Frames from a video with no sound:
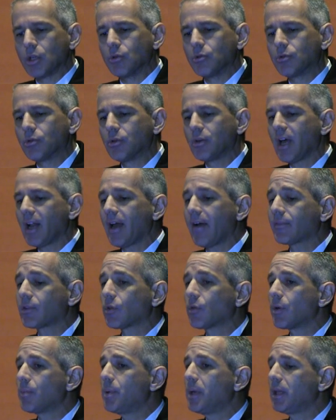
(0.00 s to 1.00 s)
You do not have
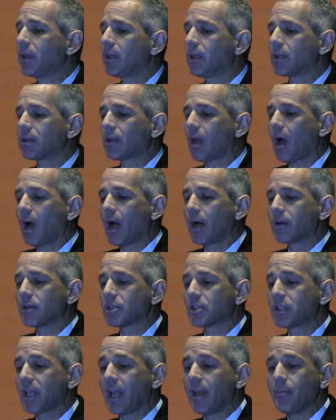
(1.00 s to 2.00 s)
to repeat the entire
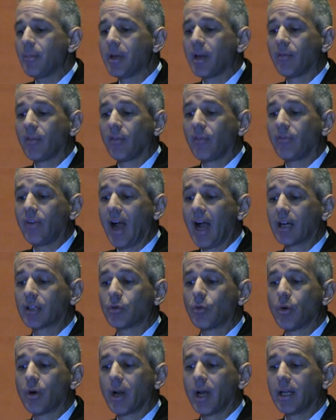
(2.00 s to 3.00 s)
statement of a
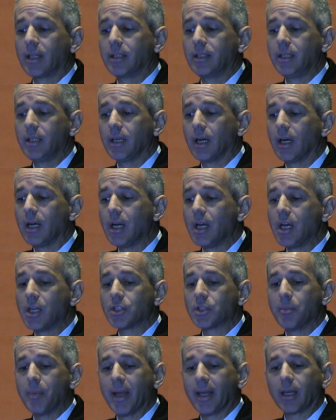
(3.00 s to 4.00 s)
fact or an idea
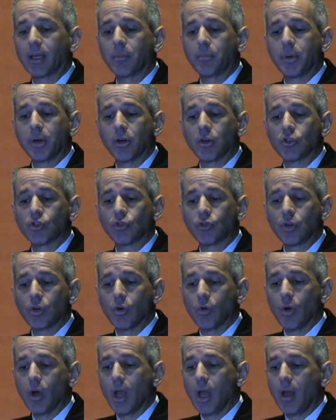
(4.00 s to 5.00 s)
to make it appear
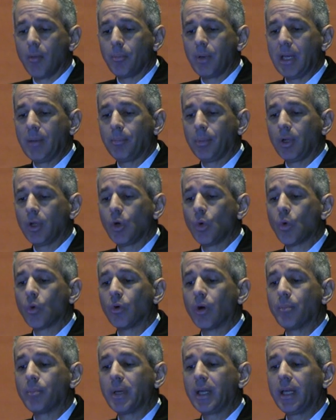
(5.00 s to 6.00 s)
true. People who were
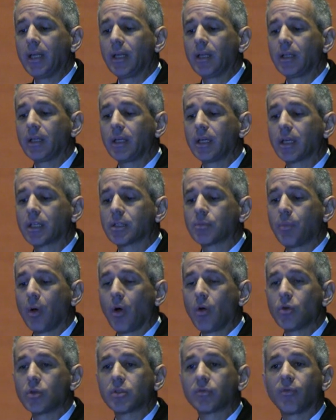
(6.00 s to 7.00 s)
repeatedly
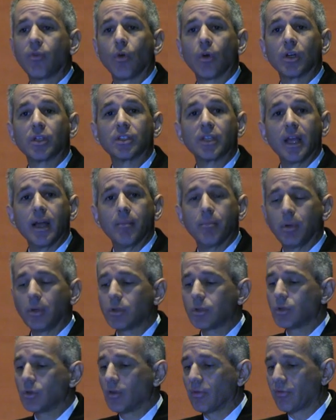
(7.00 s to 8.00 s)
exposed, for
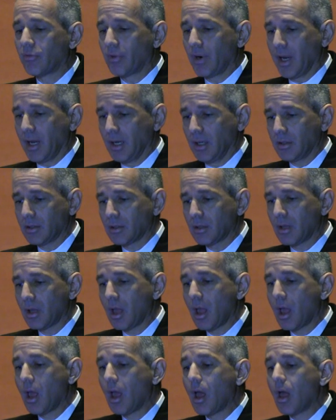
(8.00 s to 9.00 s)
example, to the phrase,
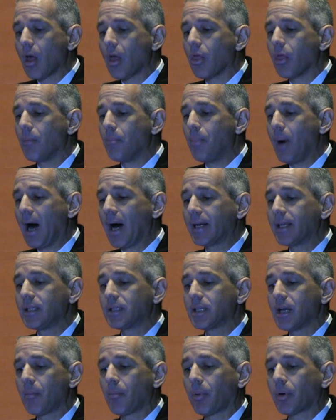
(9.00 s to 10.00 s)
the body
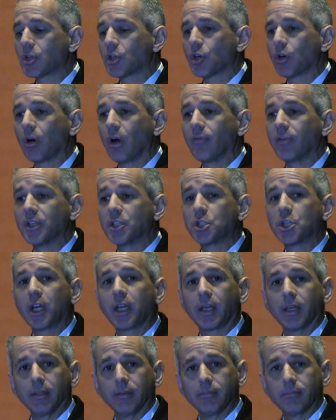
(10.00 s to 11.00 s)
temperature of a
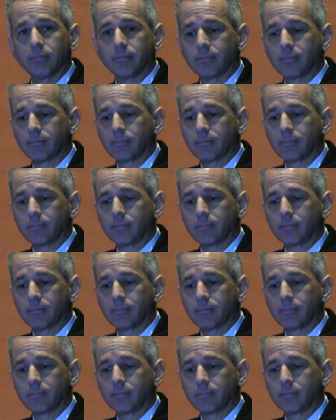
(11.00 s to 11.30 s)
chicken,